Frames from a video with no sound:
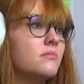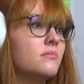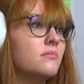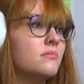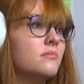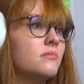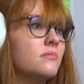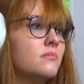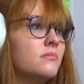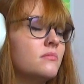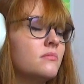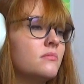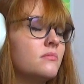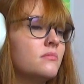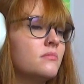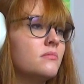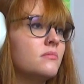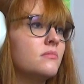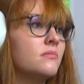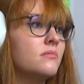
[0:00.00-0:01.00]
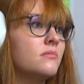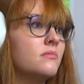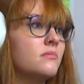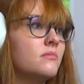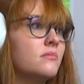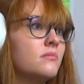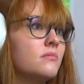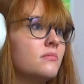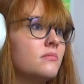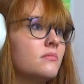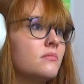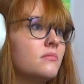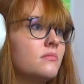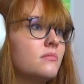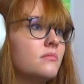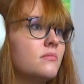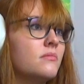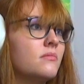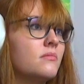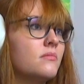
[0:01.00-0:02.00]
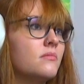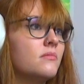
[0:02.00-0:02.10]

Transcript: (silence)